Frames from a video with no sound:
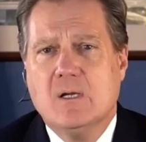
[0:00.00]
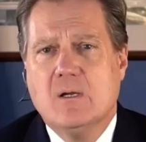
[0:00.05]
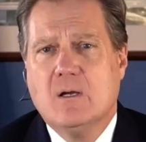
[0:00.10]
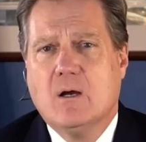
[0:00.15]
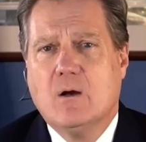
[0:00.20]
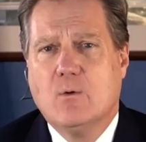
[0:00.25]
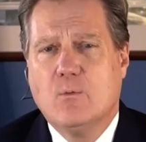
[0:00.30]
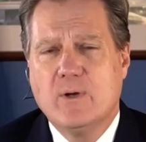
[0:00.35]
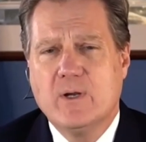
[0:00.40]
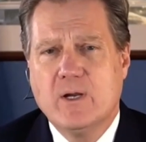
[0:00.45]

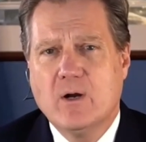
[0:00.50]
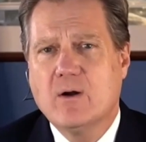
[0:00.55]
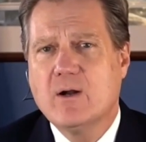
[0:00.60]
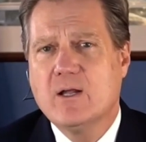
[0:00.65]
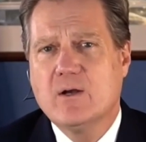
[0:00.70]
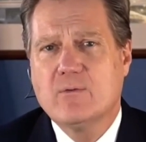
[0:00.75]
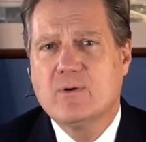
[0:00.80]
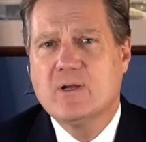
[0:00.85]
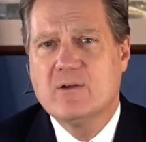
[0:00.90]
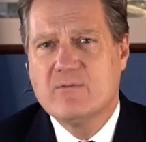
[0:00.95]
uh, we are
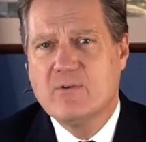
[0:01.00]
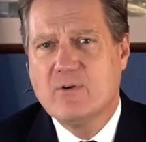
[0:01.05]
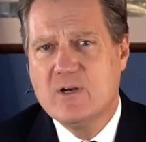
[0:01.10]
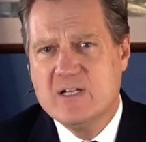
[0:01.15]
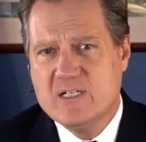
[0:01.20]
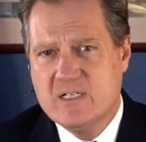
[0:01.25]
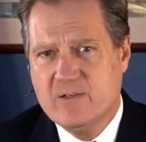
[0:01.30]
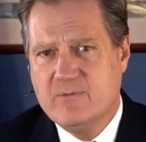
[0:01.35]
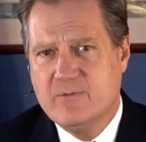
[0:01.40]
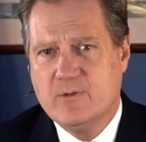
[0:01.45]
entering a very
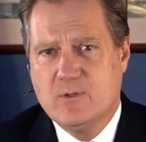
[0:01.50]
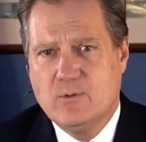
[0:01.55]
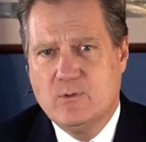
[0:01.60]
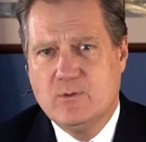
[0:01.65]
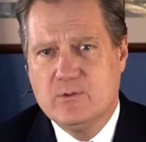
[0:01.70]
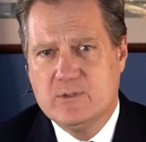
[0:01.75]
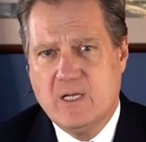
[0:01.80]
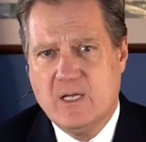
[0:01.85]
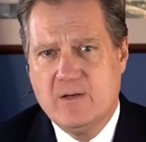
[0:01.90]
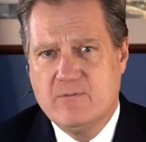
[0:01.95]

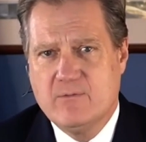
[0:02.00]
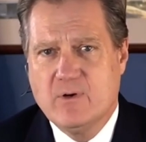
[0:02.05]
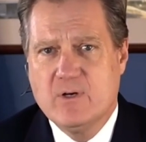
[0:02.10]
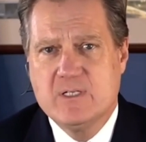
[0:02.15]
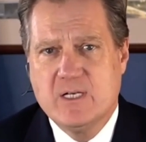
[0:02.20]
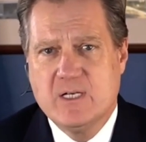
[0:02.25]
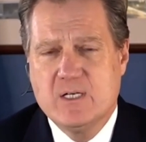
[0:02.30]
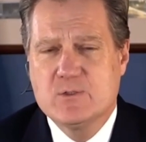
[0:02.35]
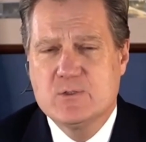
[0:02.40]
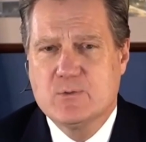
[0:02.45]
difficult and very
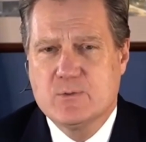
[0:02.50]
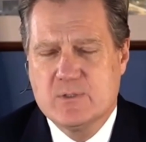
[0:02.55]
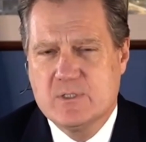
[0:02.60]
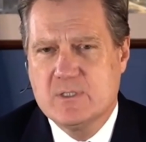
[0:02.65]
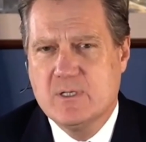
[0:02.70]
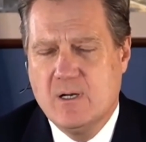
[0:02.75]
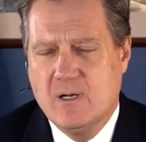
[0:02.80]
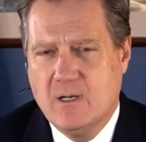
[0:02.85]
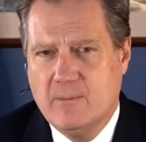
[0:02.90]
dangerous time.